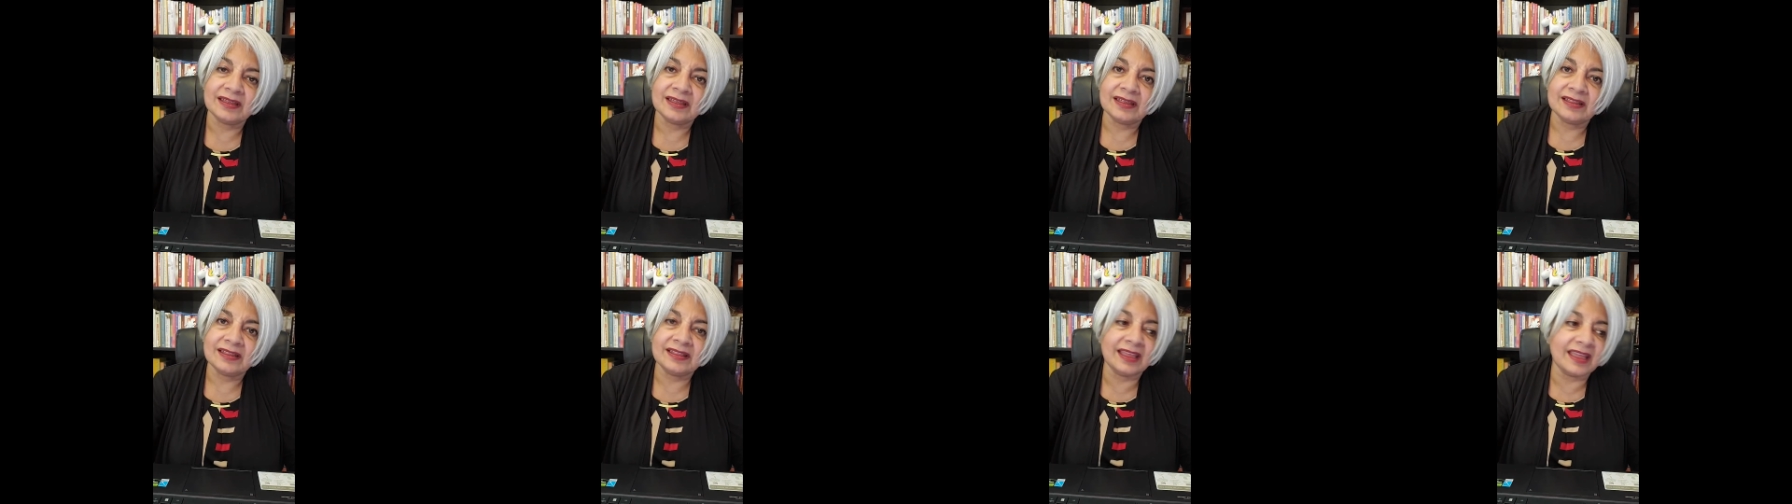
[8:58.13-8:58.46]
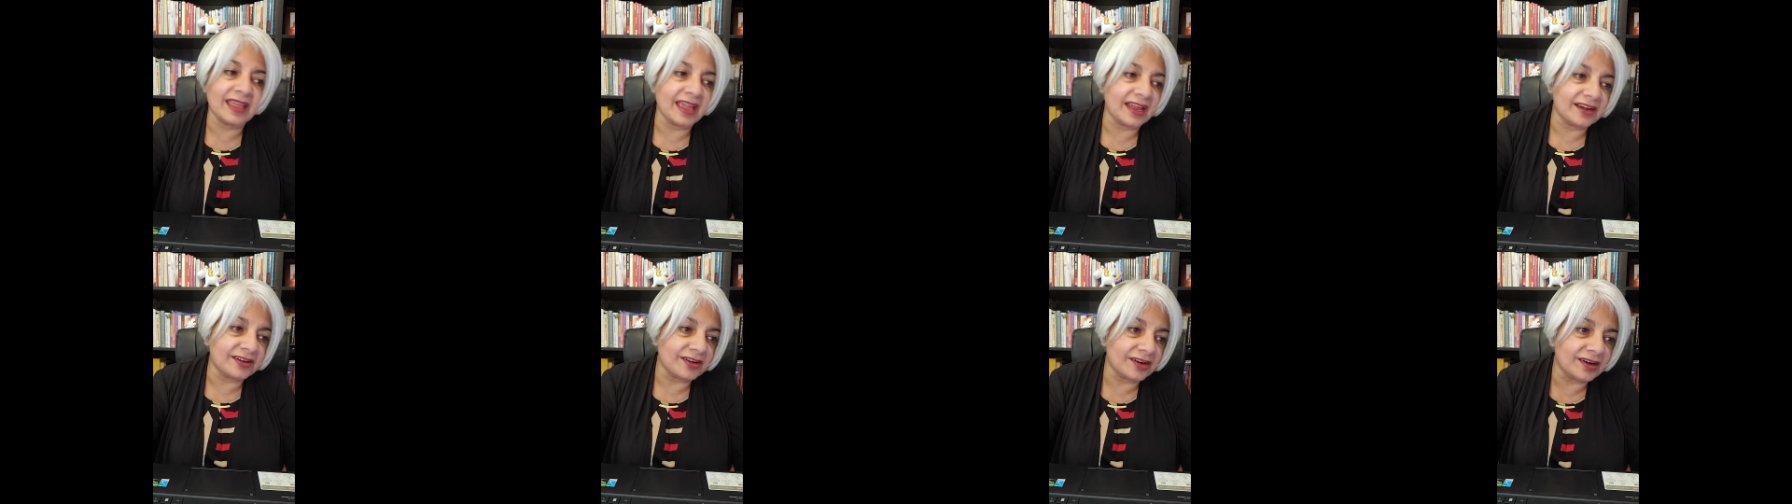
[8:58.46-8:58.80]
They
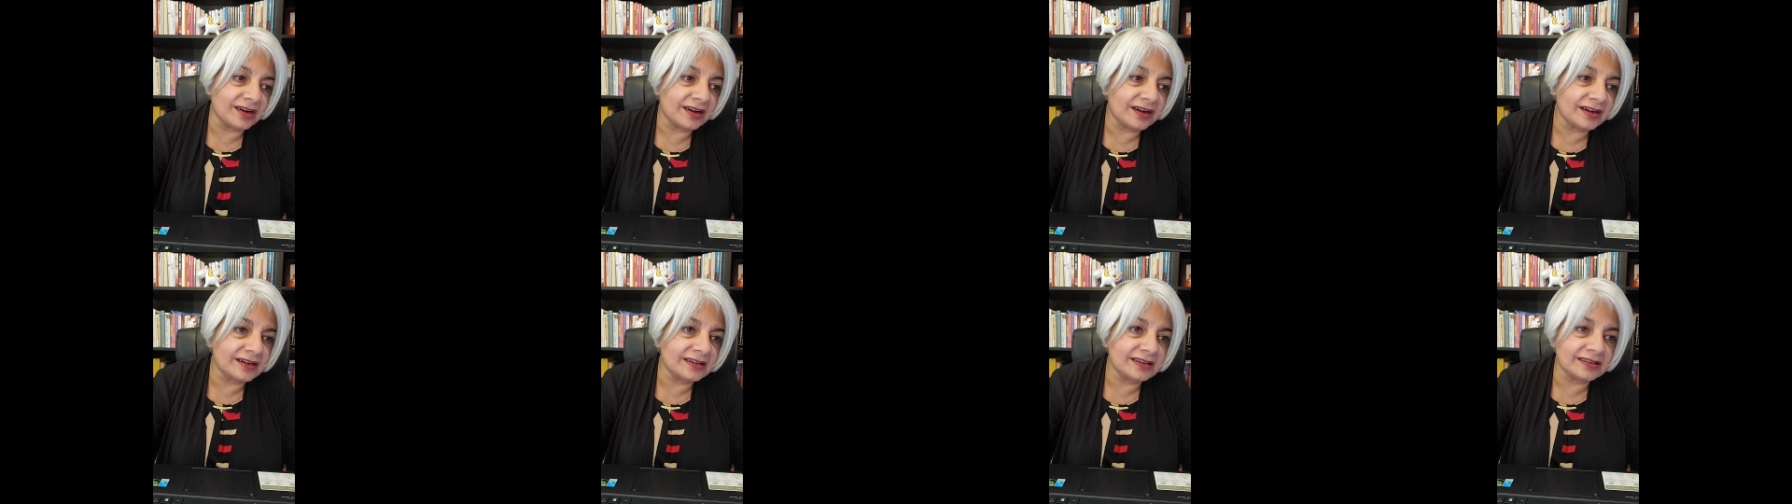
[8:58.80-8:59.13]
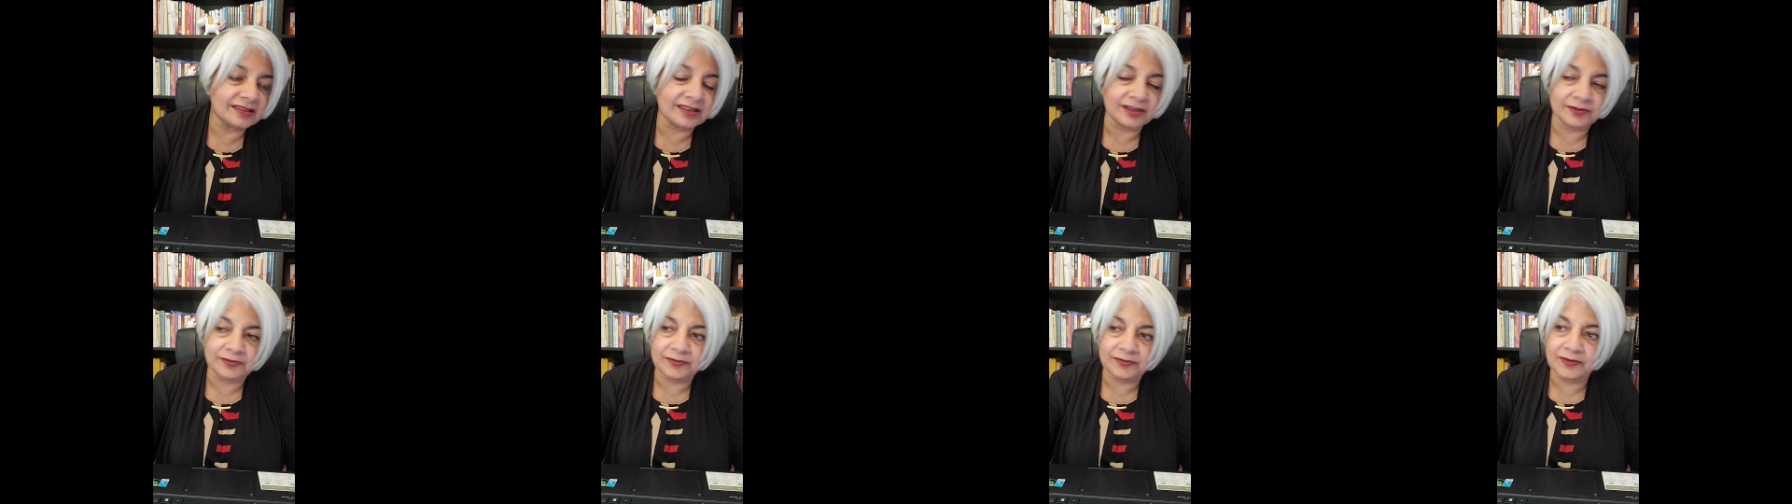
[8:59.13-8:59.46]
get hurt,
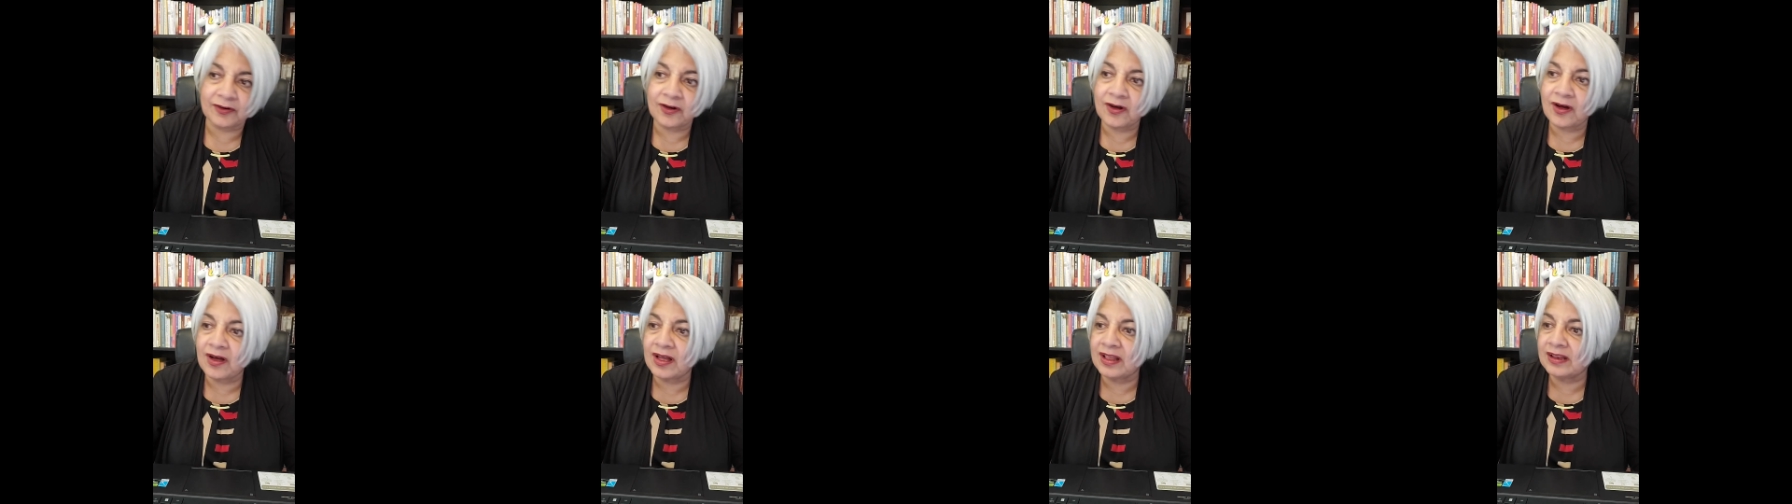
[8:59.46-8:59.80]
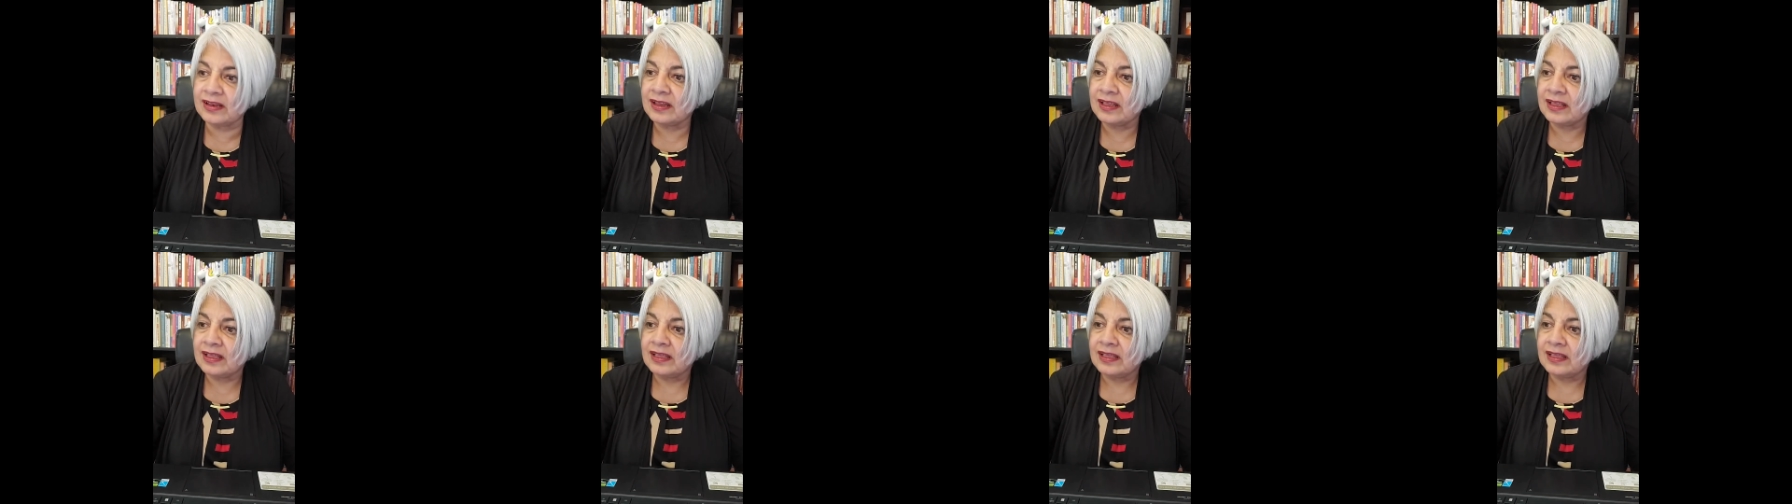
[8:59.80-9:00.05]
they fall,